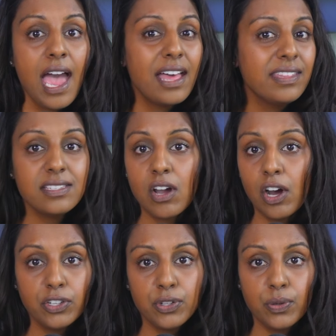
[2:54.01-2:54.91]
and these
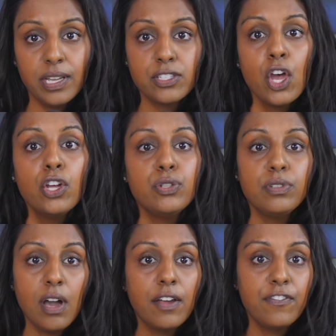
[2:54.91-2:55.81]
condo units do
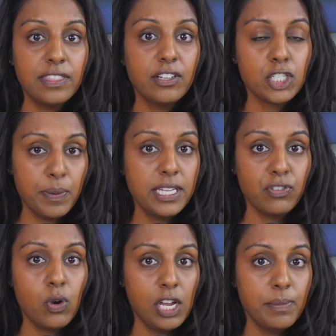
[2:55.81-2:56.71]
not fit their space
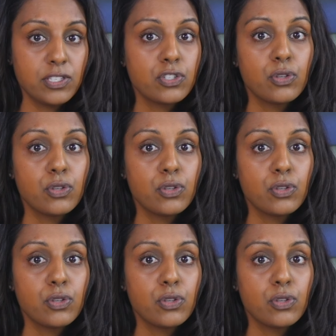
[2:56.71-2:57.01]
requirements.